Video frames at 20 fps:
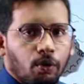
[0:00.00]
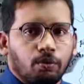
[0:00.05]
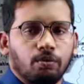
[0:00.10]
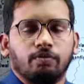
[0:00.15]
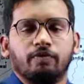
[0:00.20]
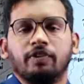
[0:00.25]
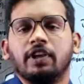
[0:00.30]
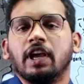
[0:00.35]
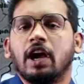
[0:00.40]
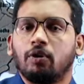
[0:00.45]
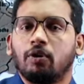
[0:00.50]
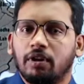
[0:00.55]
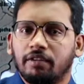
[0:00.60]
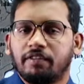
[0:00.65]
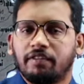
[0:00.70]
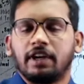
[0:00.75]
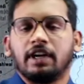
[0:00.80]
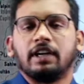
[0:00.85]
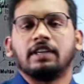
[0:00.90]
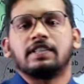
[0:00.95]
how we have
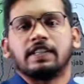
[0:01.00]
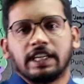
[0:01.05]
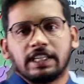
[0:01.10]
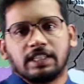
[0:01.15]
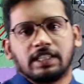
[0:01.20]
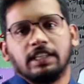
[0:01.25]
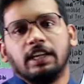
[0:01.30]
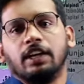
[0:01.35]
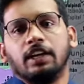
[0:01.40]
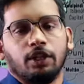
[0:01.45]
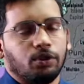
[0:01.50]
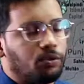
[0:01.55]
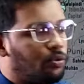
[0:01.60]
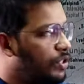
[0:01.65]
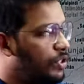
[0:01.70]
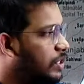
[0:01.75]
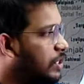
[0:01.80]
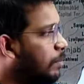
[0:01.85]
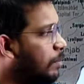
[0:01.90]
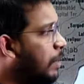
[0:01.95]
different sects in
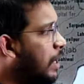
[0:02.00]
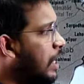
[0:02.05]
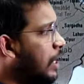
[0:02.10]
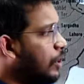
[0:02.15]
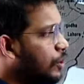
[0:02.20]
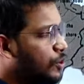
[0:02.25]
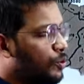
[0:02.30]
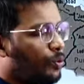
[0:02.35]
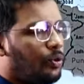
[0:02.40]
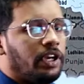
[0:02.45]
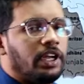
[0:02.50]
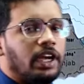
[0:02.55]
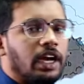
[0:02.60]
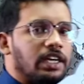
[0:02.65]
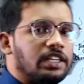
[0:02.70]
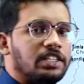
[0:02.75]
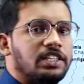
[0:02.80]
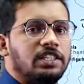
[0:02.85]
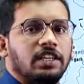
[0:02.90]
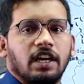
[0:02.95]
Hinduism, Sunni
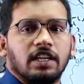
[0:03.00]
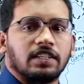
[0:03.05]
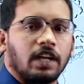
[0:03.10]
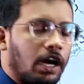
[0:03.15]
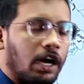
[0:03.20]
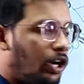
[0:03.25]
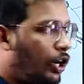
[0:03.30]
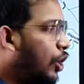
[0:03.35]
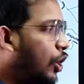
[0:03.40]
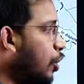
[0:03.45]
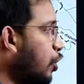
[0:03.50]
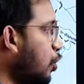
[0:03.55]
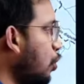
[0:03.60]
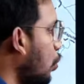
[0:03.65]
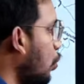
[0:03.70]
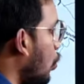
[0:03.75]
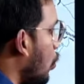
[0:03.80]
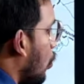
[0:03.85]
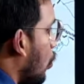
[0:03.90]
and Shias are two